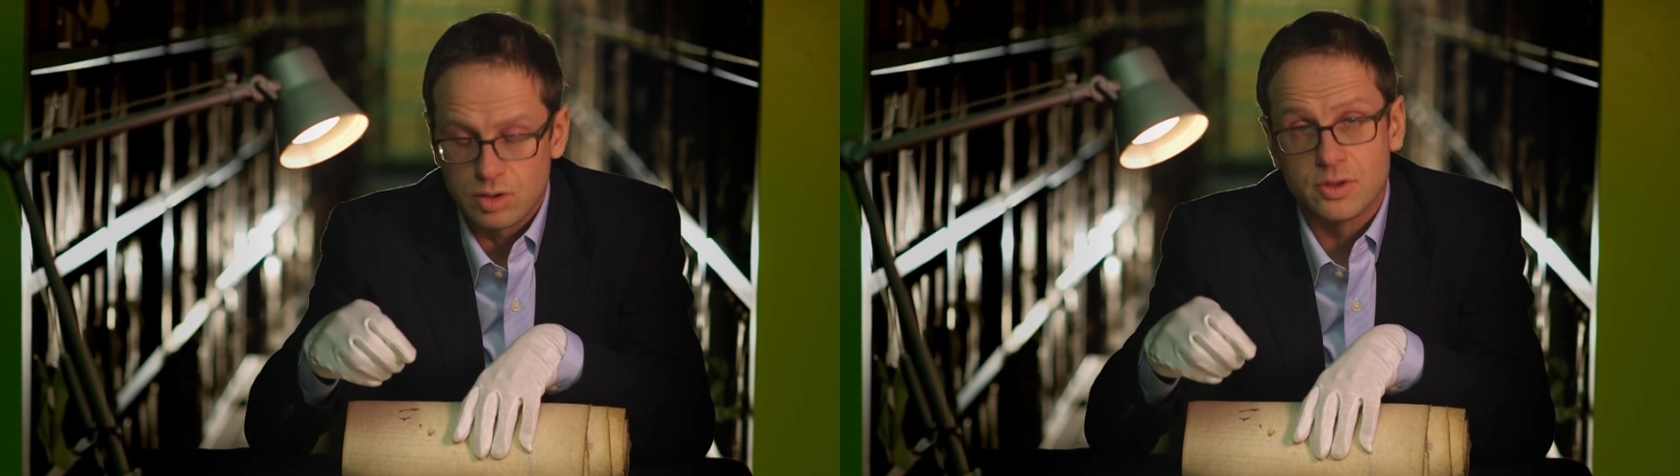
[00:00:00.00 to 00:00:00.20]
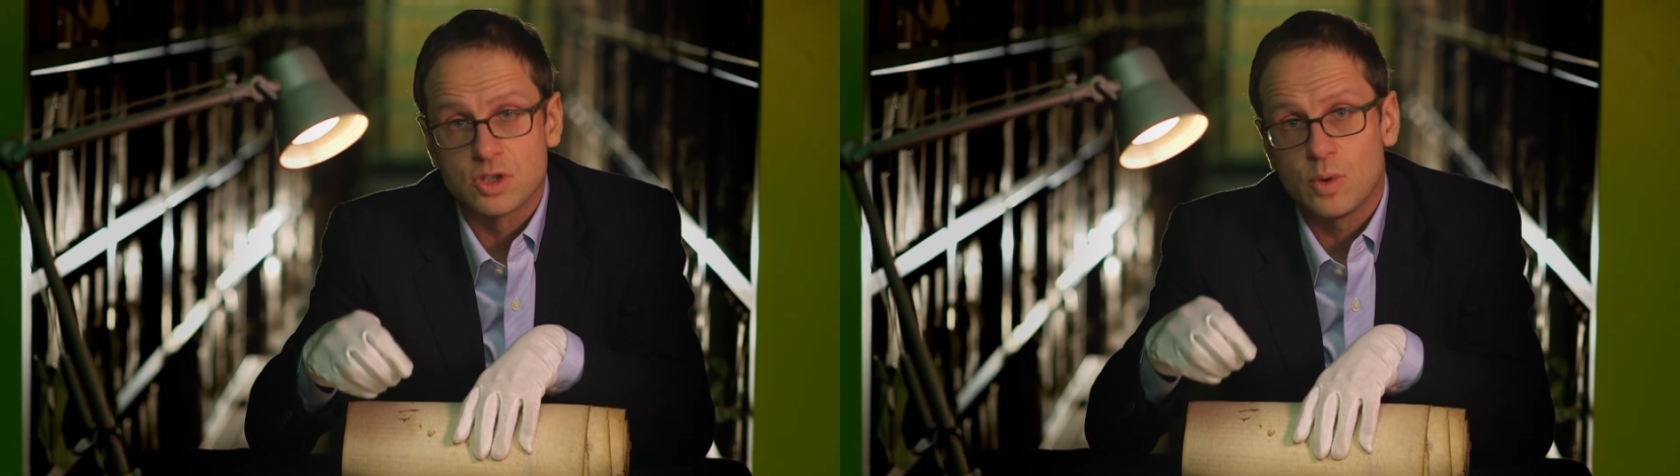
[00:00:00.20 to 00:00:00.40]

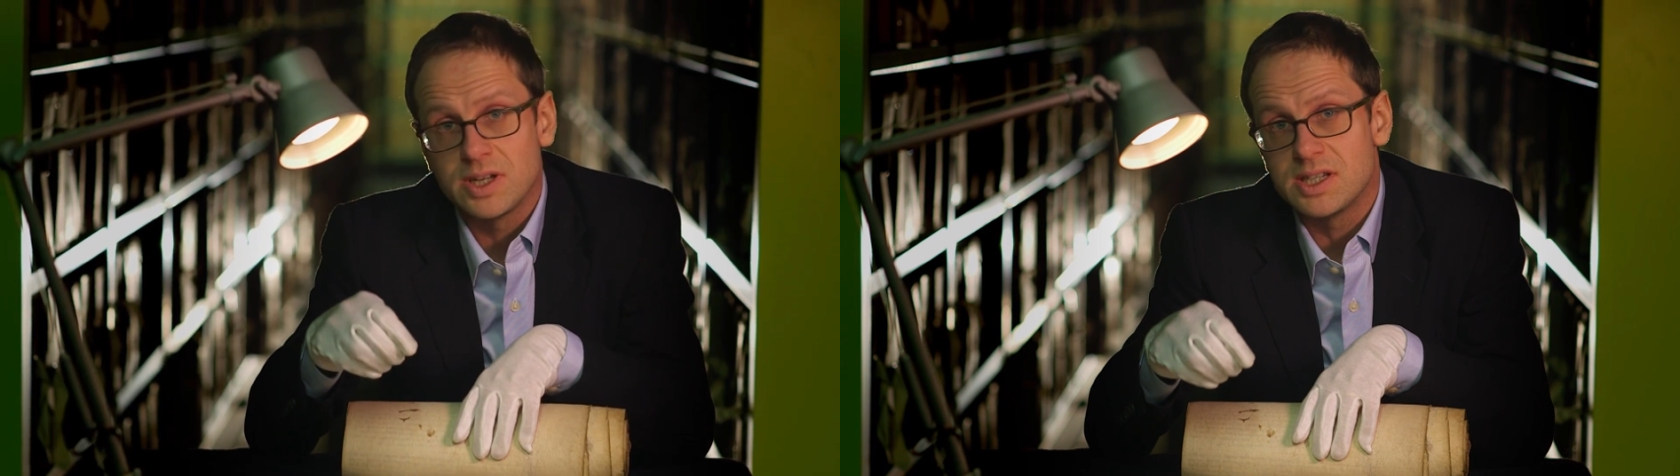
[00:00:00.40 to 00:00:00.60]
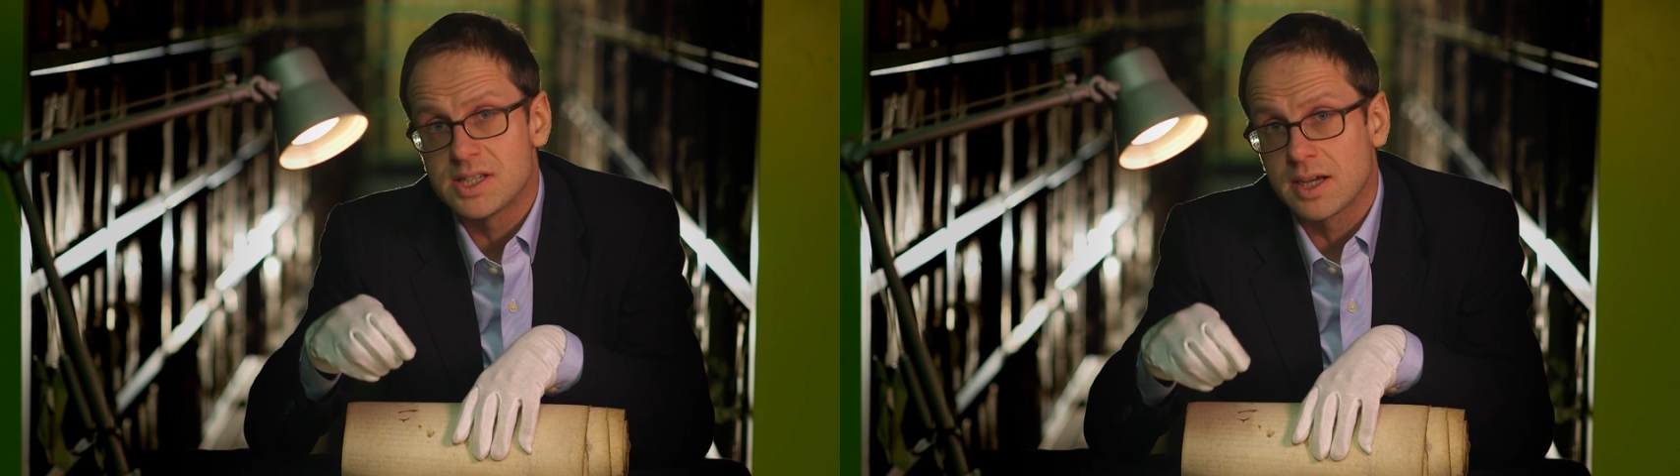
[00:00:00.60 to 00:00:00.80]
on the
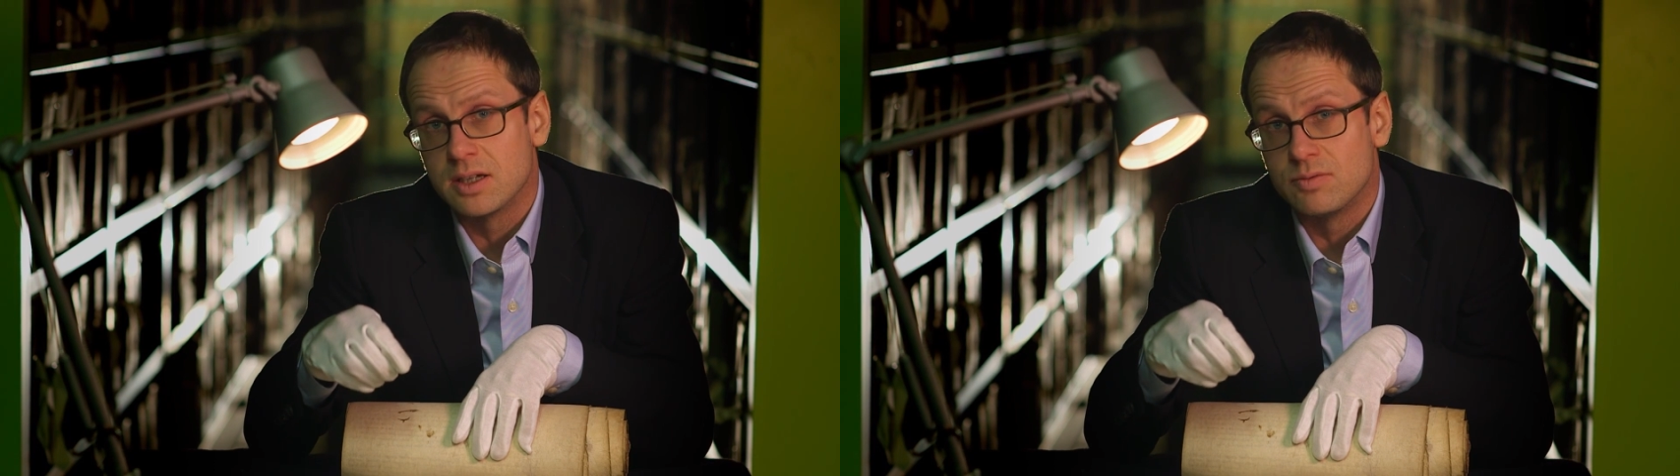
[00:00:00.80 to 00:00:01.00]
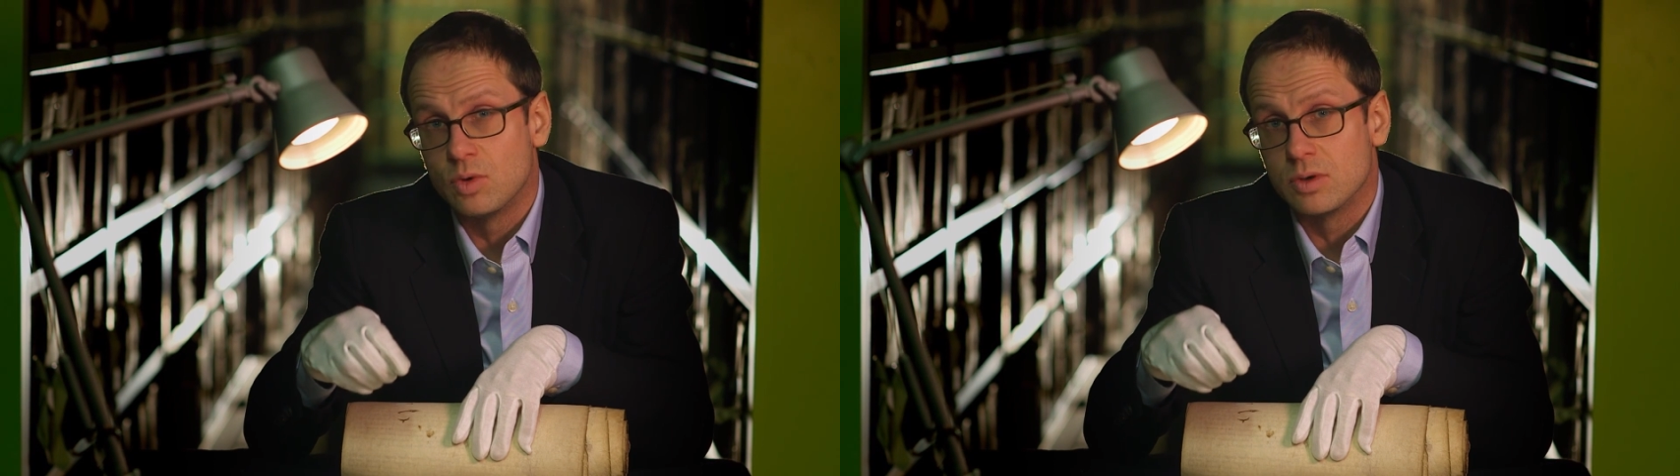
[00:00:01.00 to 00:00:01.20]

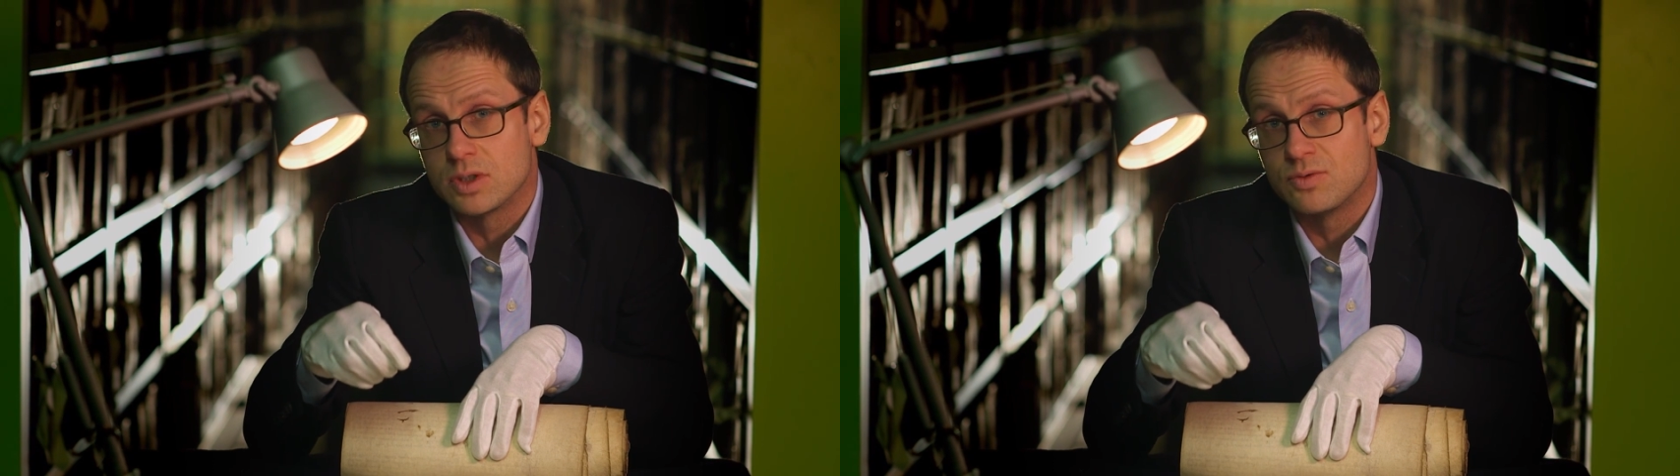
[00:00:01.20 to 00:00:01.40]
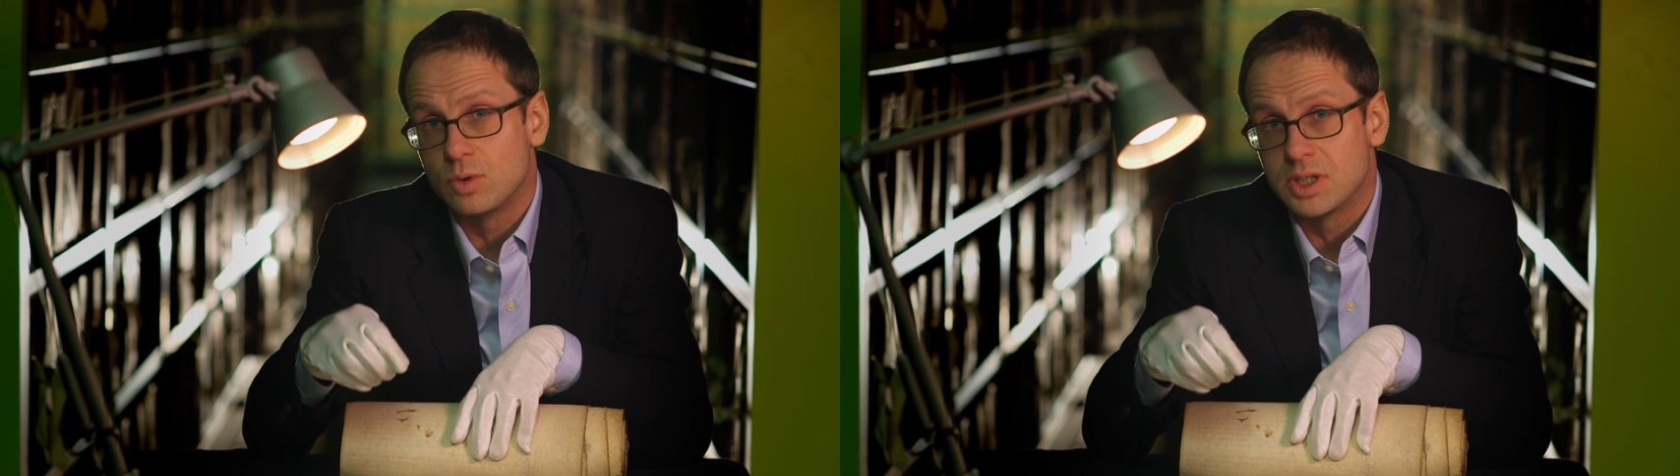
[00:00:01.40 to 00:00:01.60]
22nd of
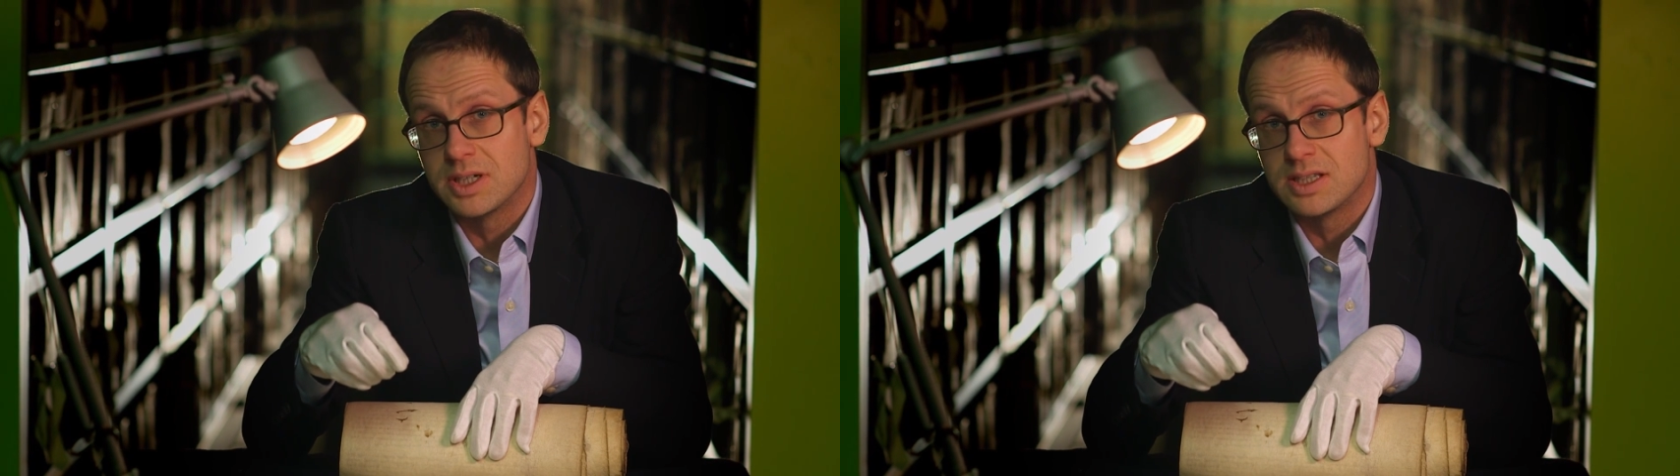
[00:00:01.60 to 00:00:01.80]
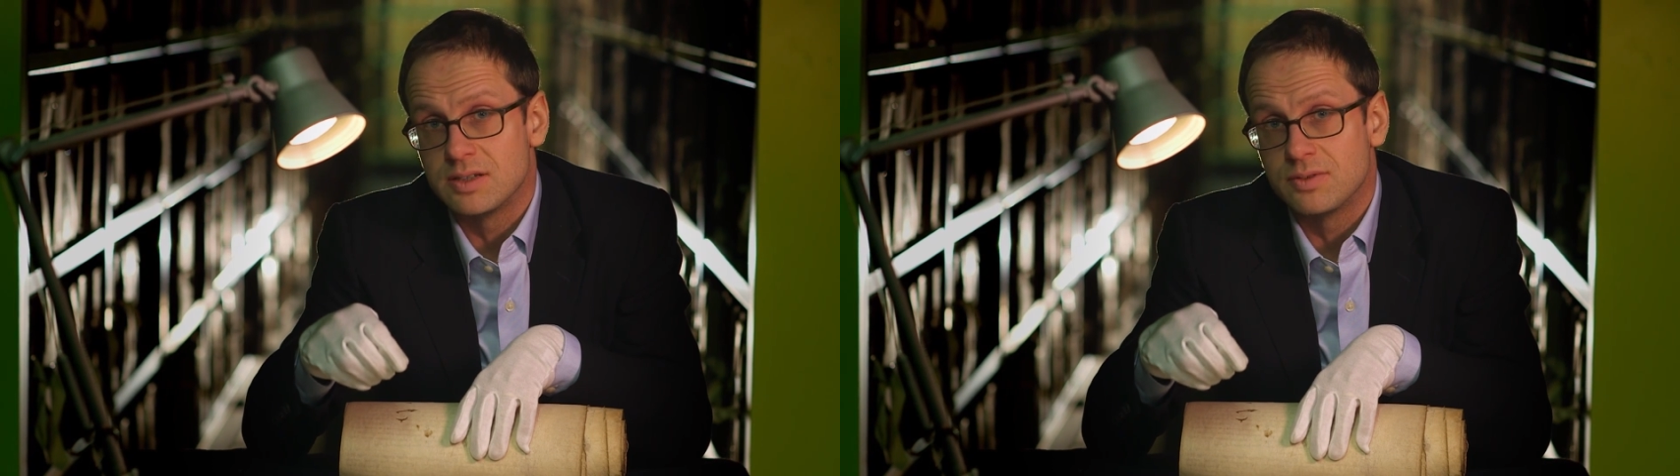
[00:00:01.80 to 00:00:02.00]
August
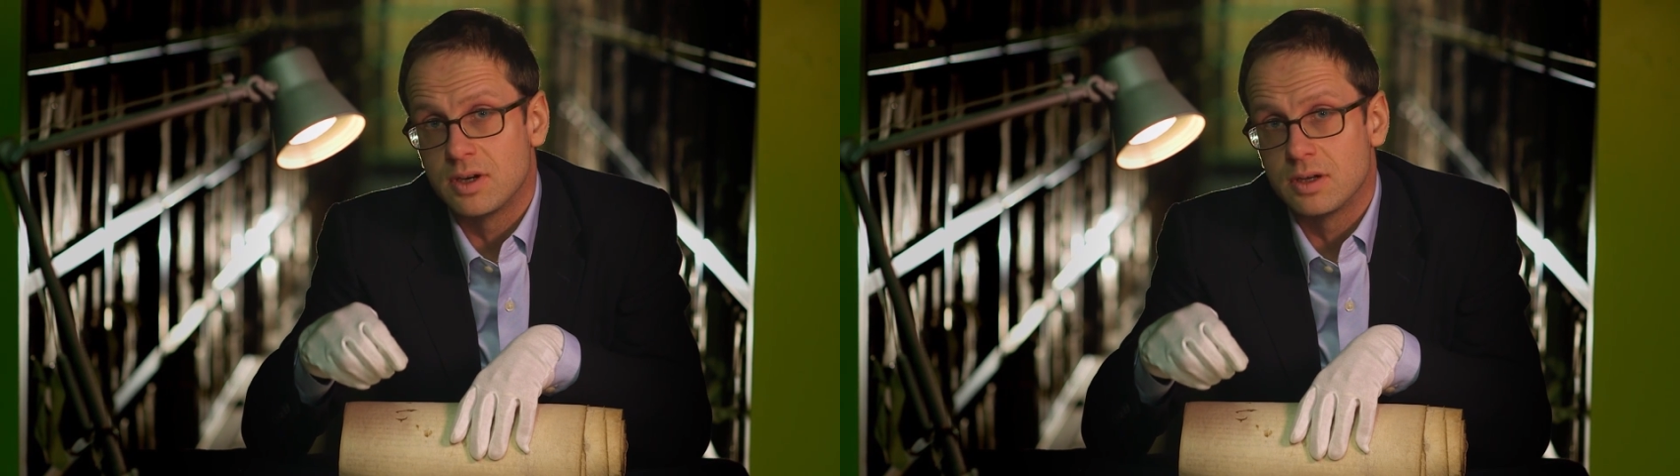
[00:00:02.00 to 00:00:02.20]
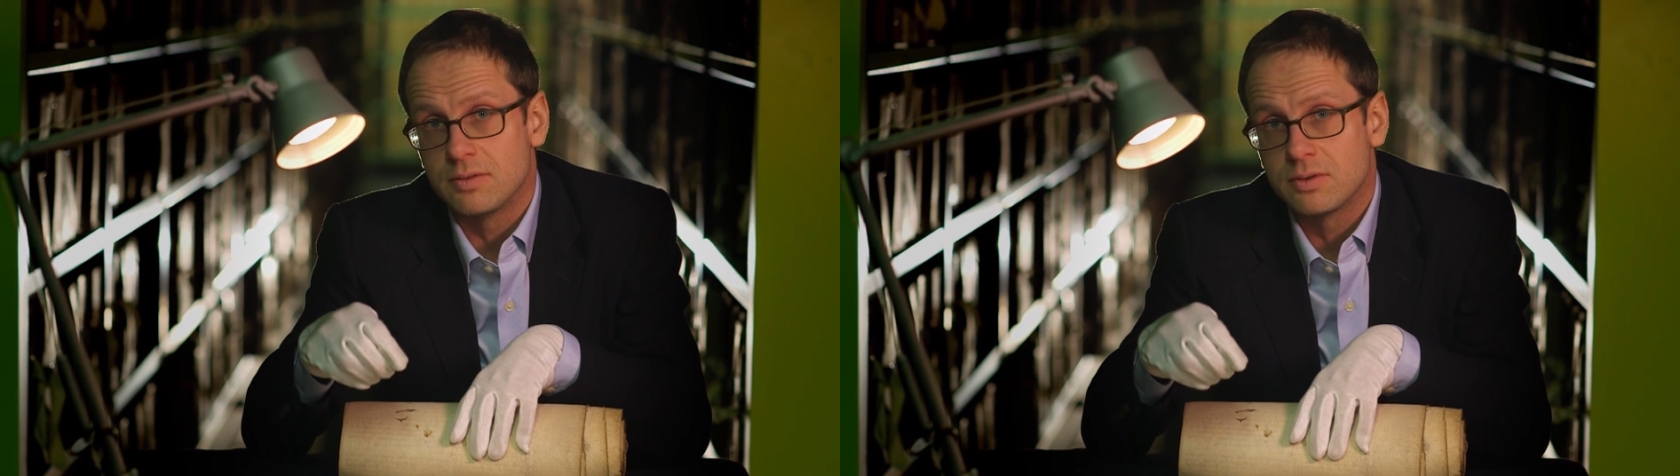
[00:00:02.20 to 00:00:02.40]

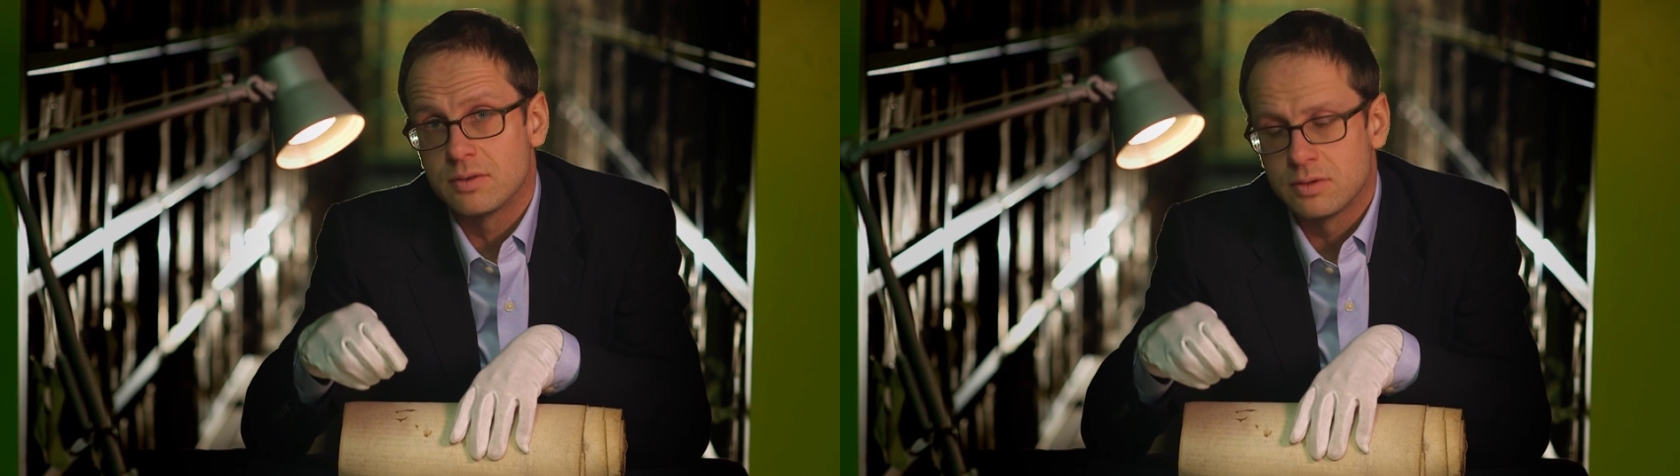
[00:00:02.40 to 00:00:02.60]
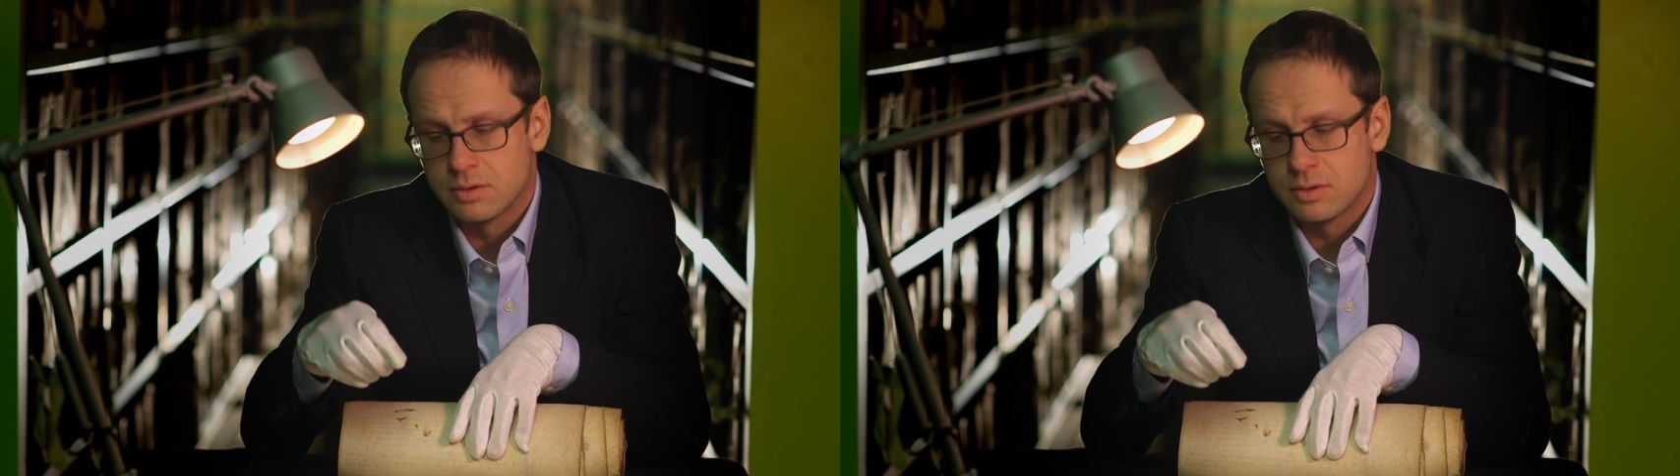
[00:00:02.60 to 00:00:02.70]
1485.